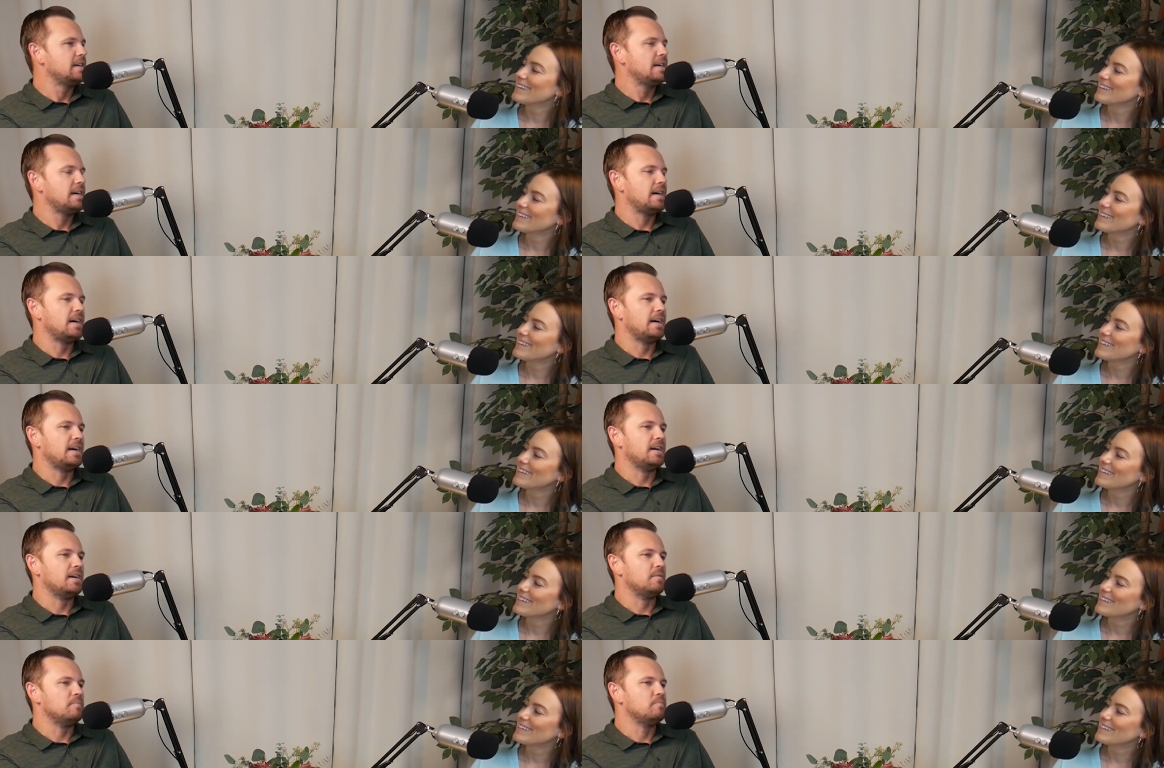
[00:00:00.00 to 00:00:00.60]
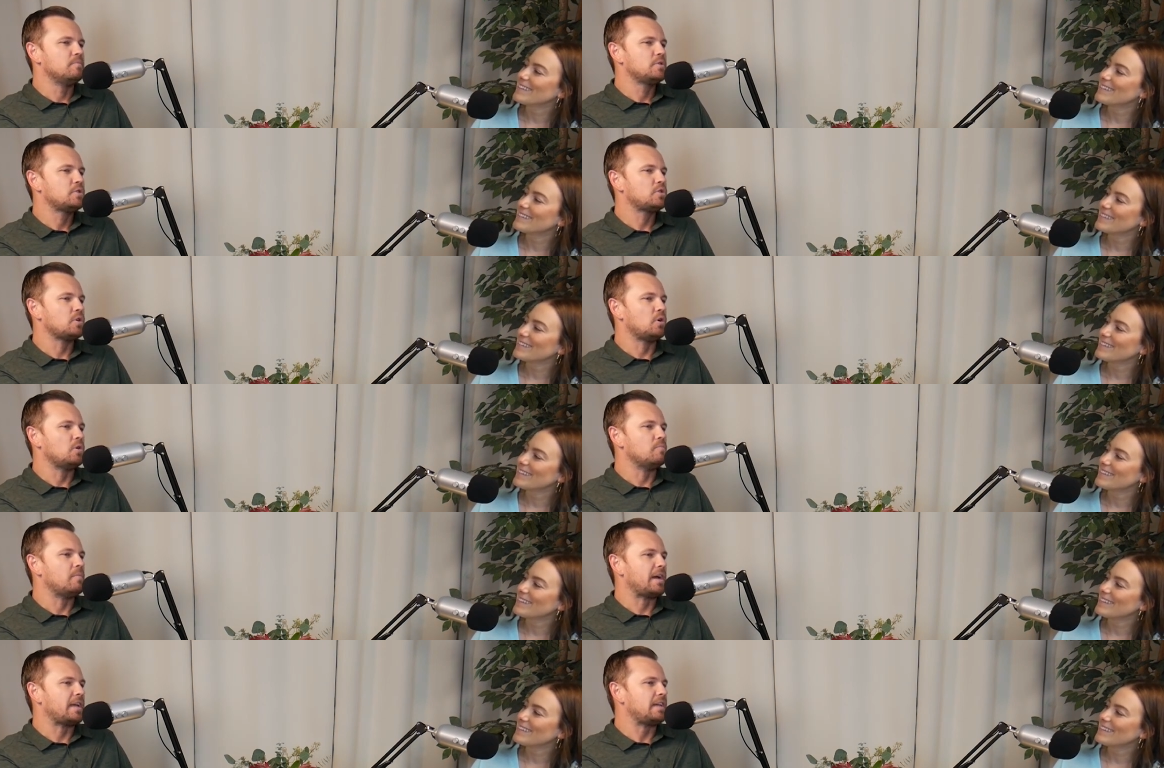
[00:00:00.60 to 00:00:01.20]
Speaker 1: Um,
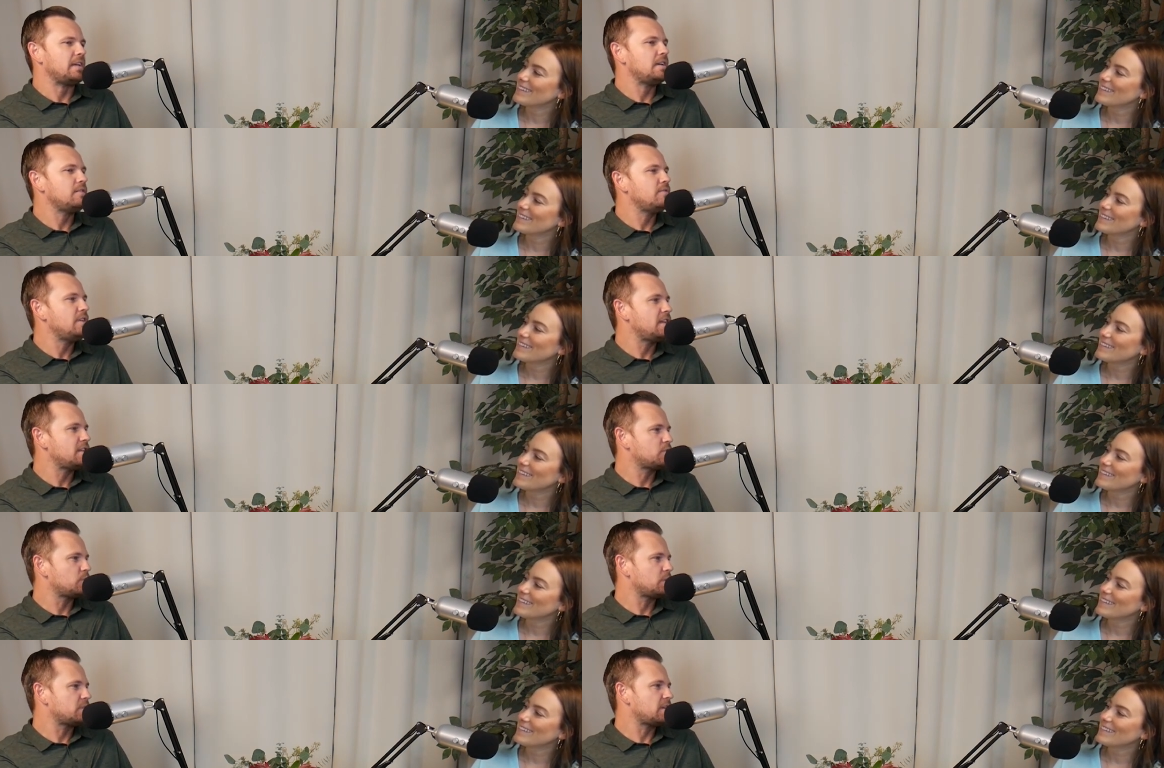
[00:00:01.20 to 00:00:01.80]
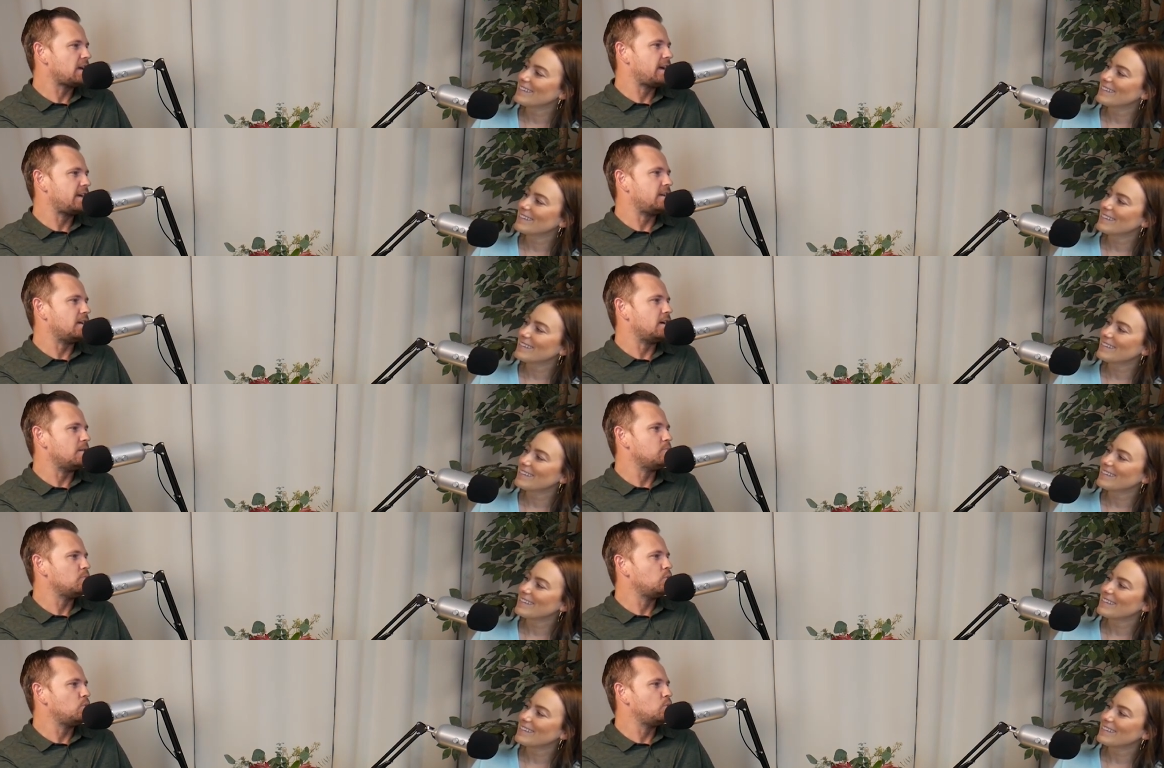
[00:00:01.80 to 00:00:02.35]
so my evenings were tied up,